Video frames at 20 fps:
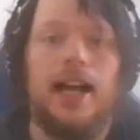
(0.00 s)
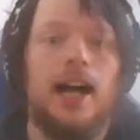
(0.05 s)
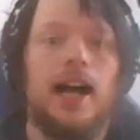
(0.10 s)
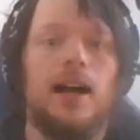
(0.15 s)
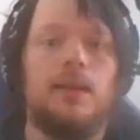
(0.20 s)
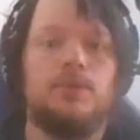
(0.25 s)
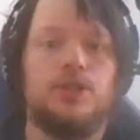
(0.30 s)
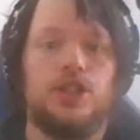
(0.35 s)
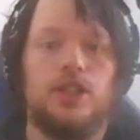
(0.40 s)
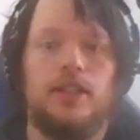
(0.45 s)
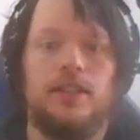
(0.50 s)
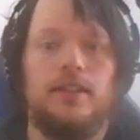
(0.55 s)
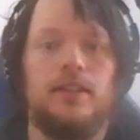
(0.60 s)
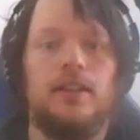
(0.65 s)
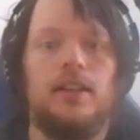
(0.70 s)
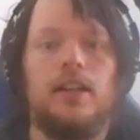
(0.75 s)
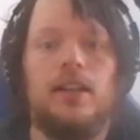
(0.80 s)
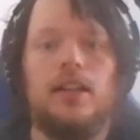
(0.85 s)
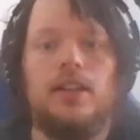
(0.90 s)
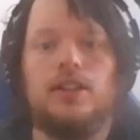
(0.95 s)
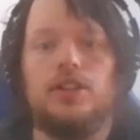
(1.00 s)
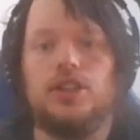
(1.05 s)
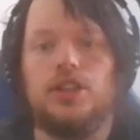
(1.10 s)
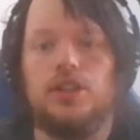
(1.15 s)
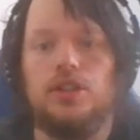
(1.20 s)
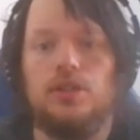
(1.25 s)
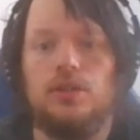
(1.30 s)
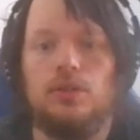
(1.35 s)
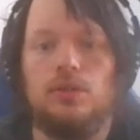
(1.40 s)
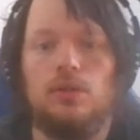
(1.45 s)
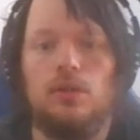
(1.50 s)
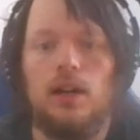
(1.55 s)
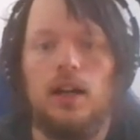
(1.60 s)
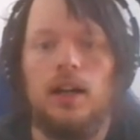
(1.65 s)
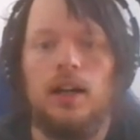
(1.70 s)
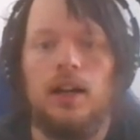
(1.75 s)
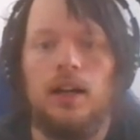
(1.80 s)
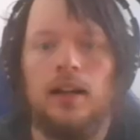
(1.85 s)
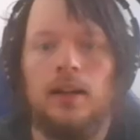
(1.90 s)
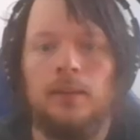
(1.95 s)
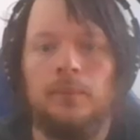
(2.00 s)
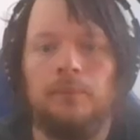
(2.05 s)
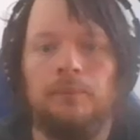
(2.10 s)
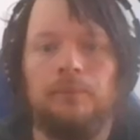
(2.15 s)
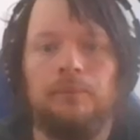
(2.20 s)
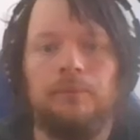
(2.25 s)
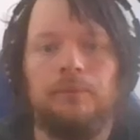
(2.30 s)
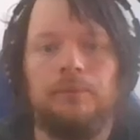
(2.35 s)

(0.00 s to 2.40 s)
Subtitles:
option to, add